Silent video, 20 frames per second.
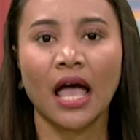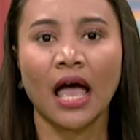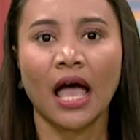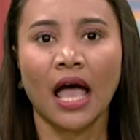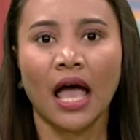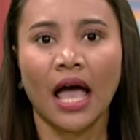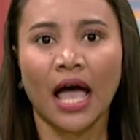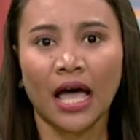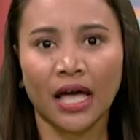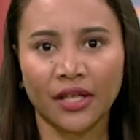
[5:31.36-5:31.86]

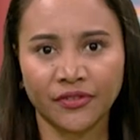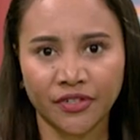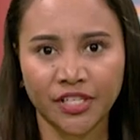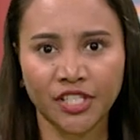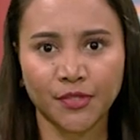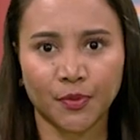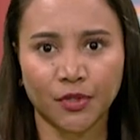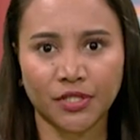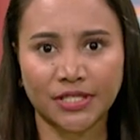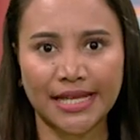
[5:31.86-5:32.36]
Hundreds
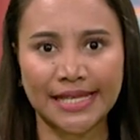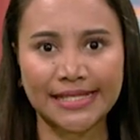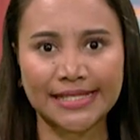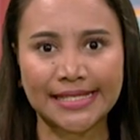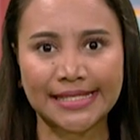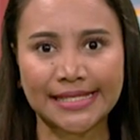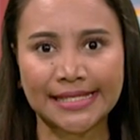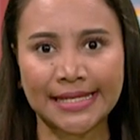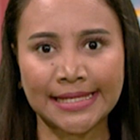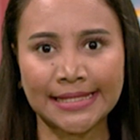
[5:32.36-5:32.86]
protest in
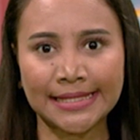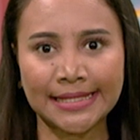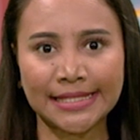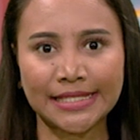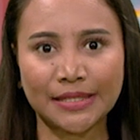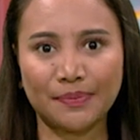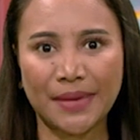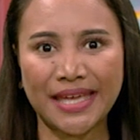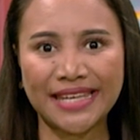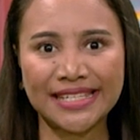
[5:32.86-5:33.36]
Sydney
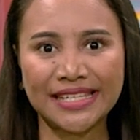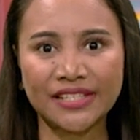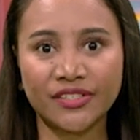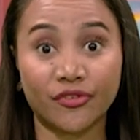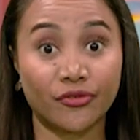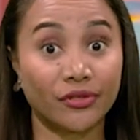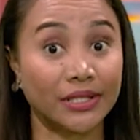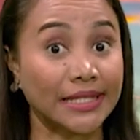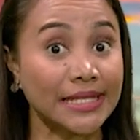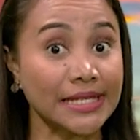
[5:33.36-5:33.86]
demanding the
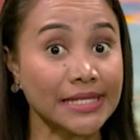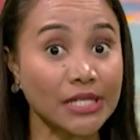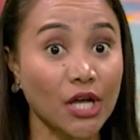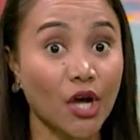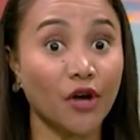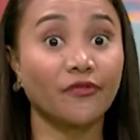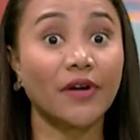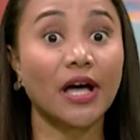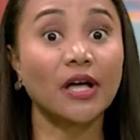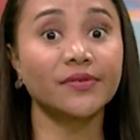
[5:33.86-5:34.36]
release
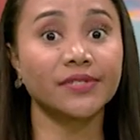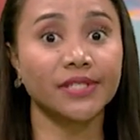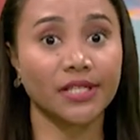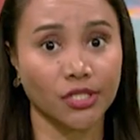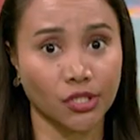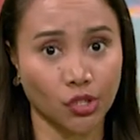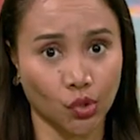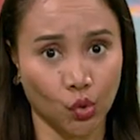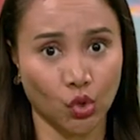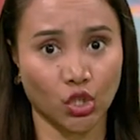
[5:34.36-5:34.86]
of Aung San
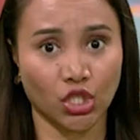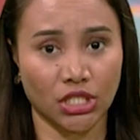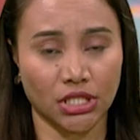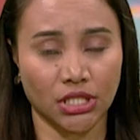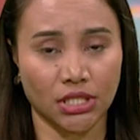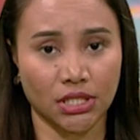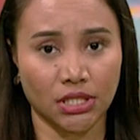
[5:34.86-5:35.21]
Suu Kyi.